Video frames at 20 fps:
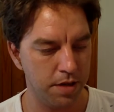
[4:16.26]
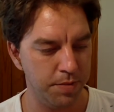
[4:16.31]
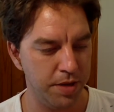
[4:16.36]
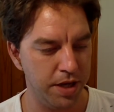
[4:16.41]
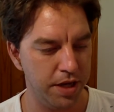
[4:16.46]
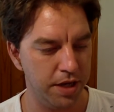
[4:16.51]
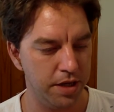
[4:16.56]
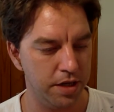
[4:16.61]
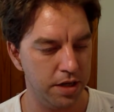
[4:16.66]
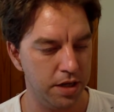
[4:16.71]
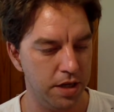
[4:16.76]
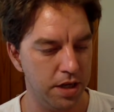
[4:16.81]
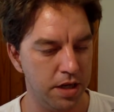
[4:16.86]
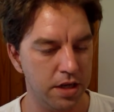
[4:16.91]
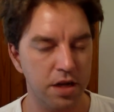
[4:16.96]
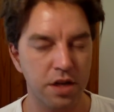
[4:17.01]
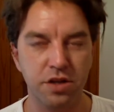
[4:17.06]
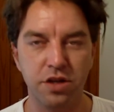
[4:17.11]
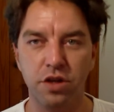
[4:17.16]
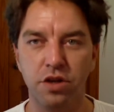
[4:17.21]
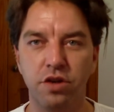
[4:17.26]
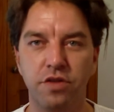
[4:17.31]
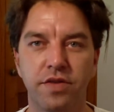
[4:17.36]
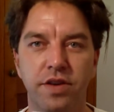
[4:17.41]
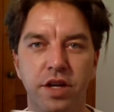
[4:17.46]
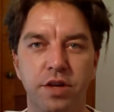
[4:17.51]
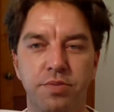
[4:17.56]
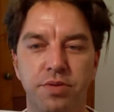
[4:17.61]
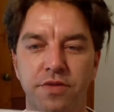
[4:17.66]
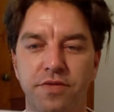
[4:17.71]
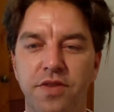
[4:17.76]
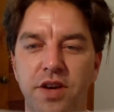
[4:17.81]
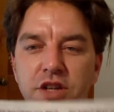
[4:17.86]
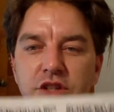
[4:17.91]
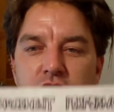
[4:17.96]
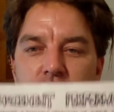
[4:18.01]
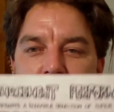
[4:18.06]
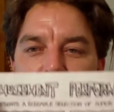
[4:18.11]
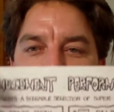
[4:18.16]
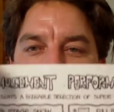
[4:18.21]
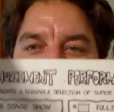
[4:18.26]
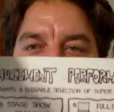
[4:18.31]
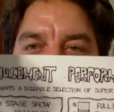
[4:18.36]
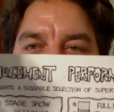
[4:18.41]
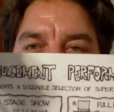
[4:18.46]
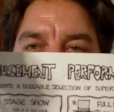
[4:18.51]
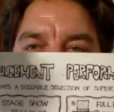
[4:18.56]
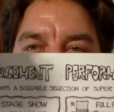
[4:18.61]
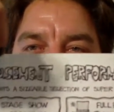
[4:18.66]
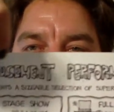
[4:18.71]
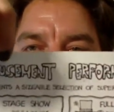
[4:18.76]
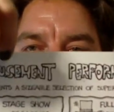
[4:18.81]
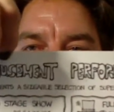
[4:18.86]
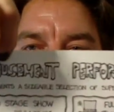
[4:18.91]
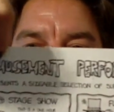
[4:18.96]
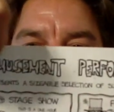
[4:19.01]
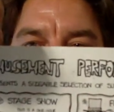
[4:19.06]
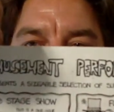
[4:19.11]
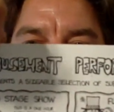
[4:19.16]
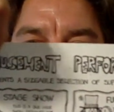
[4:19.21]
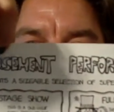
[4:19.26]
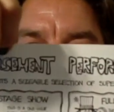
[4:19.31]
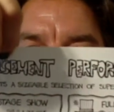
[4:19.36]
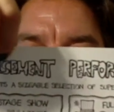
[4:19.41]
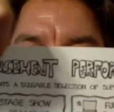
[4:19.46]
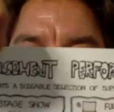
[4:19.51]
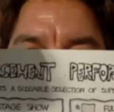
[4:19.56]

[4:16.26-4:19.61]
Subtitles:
mean, it doesn't look very professional. In fact, you can see where they made